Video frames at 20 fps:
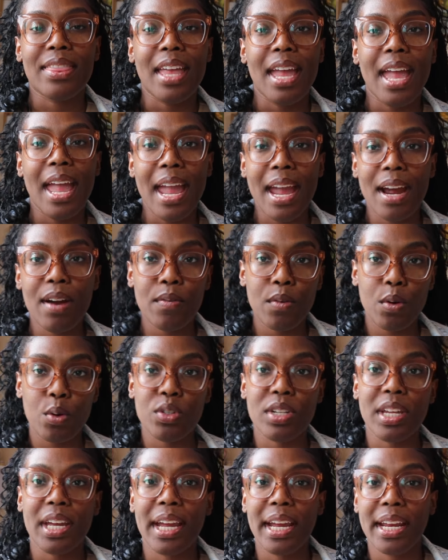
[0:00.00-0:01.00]
the
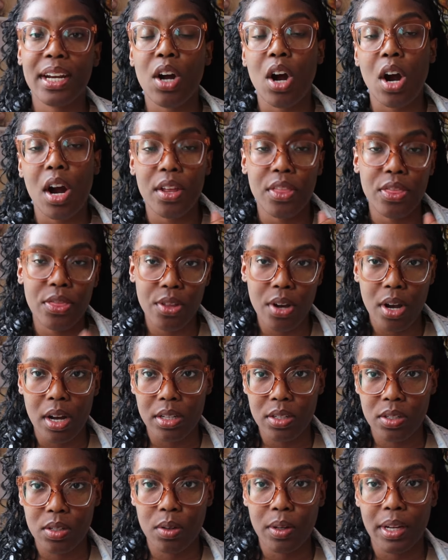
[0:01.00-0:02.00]
arrows hit our
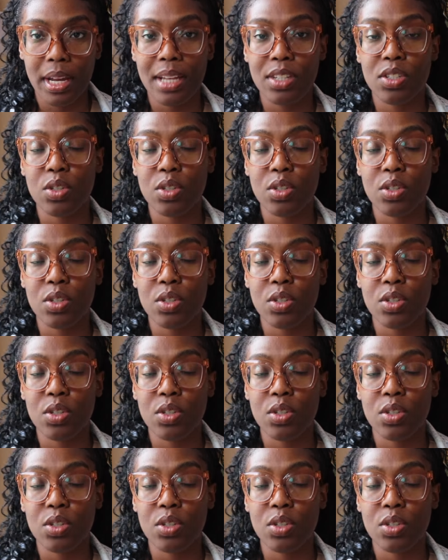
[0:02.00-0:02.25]
thoughts, okay?